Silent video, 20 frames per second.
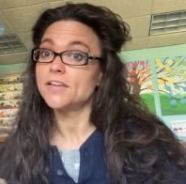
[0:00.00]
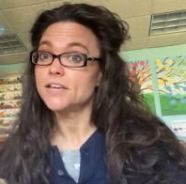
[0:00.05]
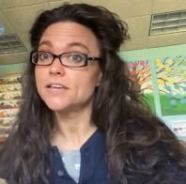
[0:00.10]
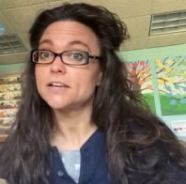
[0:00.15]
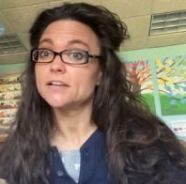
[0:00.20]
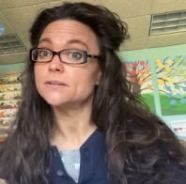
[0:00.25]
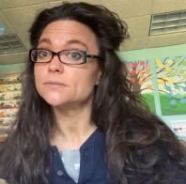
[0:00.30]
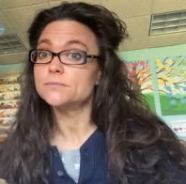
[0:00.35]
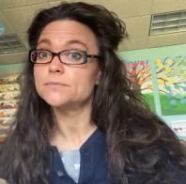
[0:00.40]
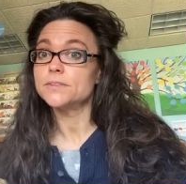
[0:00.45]
They
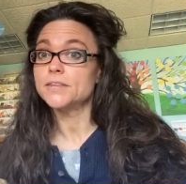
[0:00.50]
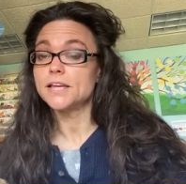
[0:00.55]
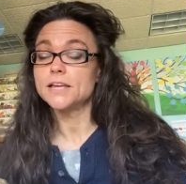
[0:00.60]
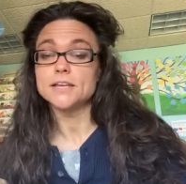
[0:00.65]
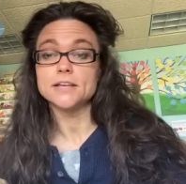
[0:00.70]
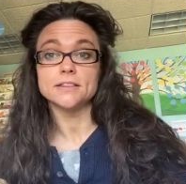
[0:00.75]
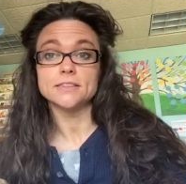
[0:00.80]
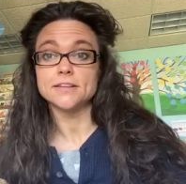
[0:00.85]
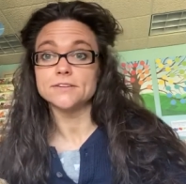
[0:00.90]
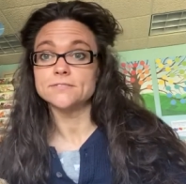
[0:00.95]
can they
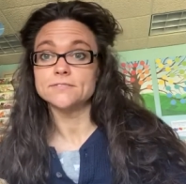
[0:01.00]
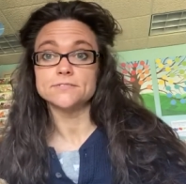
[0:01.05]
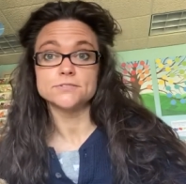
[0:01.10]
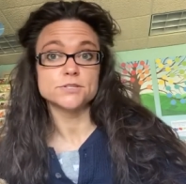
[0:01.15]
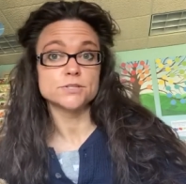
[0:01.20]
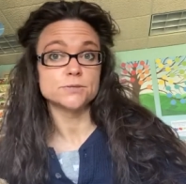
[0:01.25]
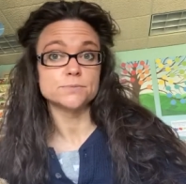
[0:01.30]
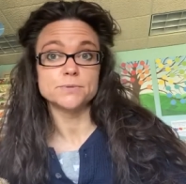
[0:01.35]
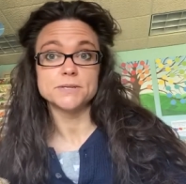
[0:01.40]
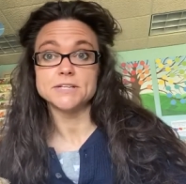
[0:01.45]
can live
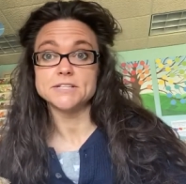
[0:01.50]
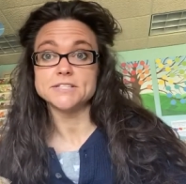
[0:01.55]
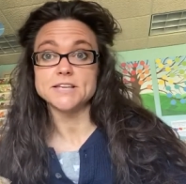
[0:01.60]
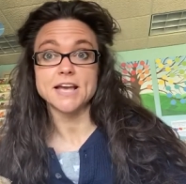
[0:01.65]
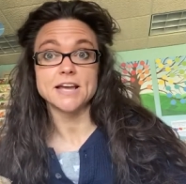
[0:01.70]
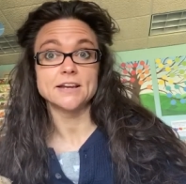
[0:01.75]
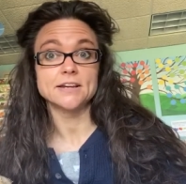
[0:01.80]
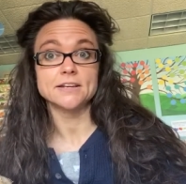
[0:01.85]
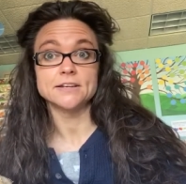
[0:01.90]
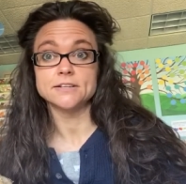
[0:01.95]
to be
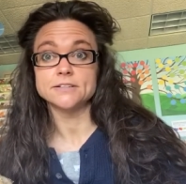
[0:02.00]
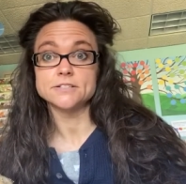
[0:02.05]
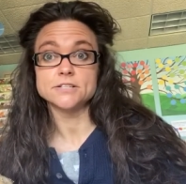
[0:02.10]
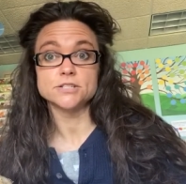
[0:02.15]
10